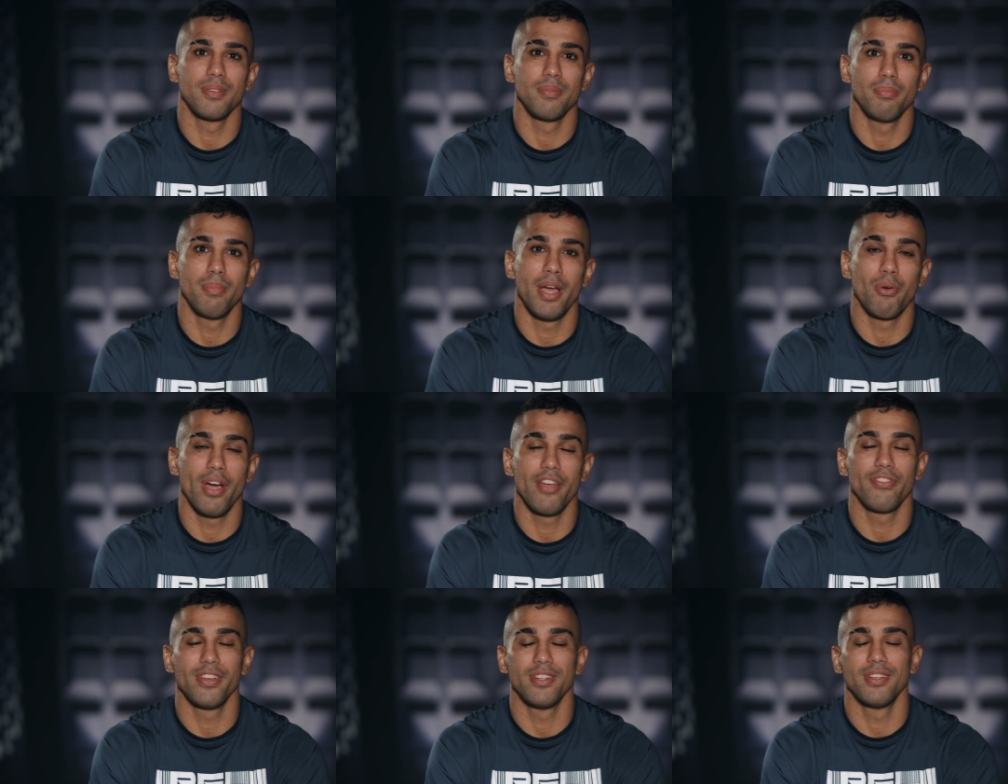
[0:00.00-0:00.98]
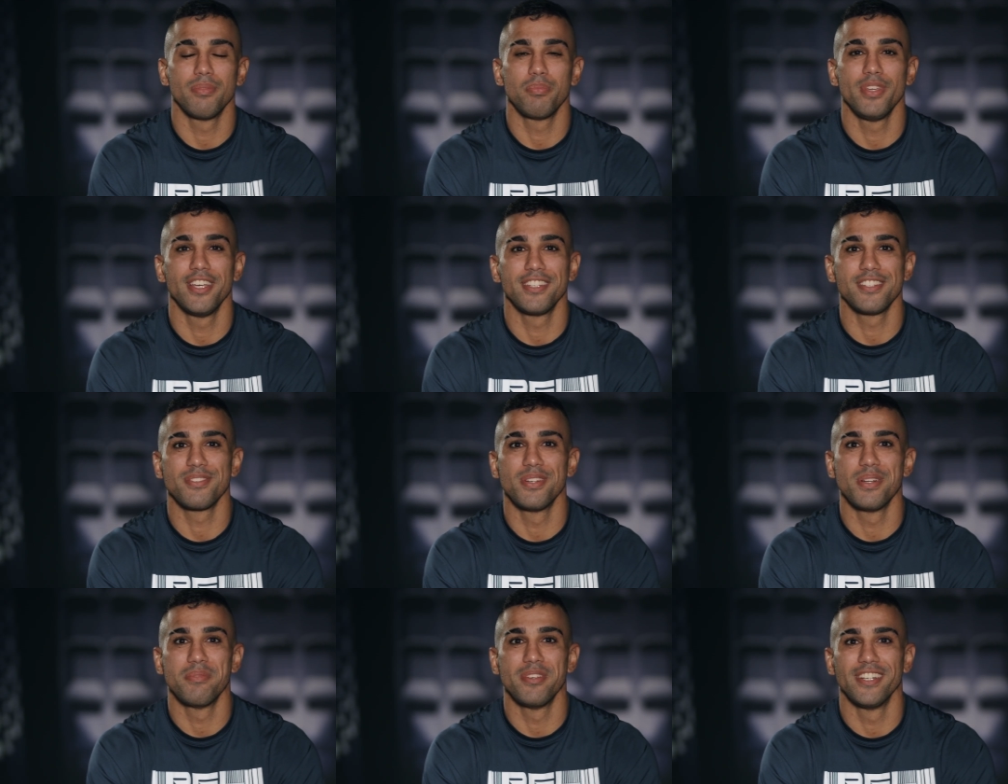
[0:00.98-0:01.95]
My wife and uh, Pietra is
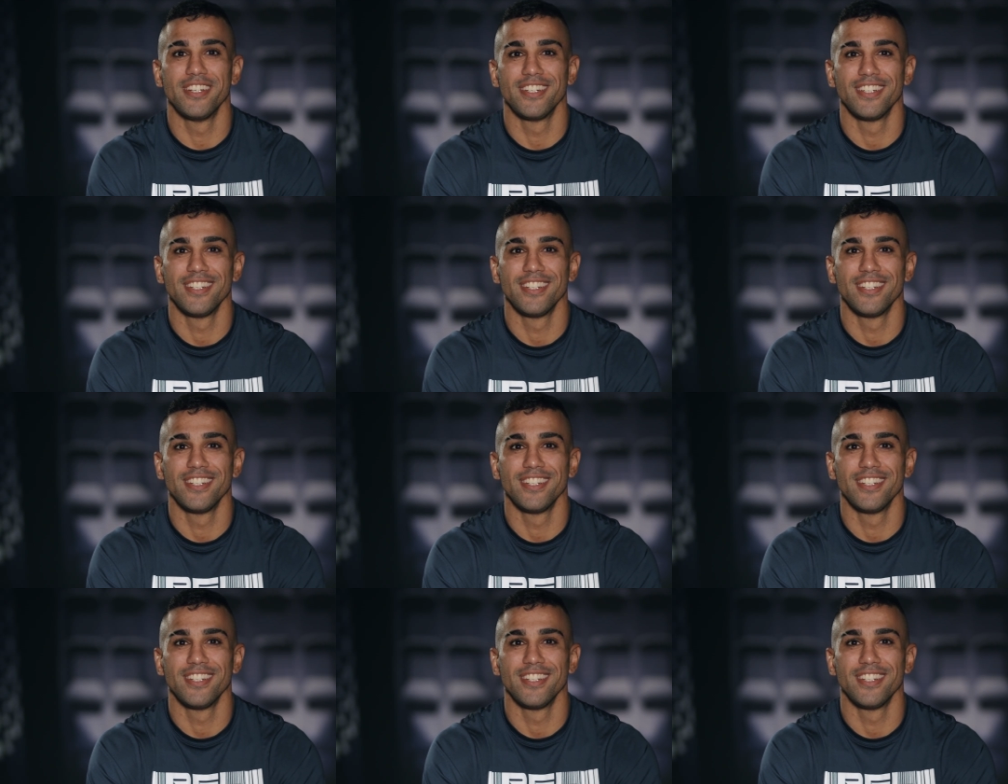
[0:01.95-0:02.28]
gonna be here.